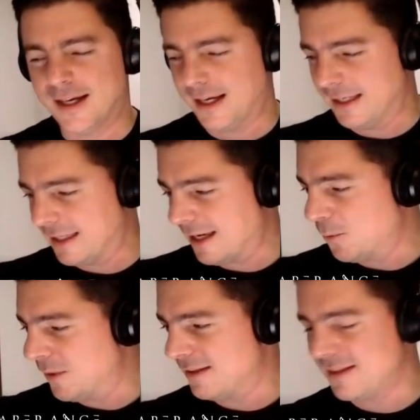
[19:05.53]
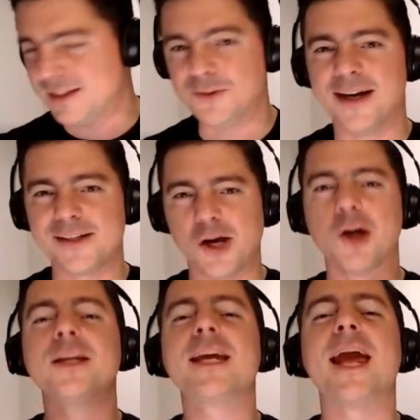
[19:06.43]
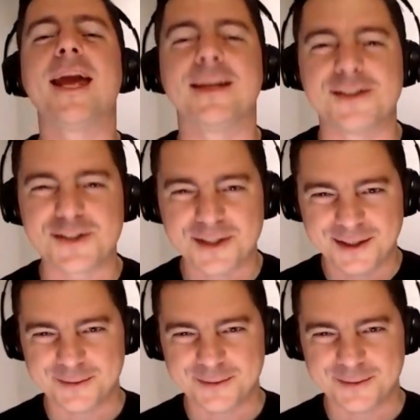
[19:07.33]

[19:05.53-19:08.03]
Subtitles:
I can't wait to see you guys uncaged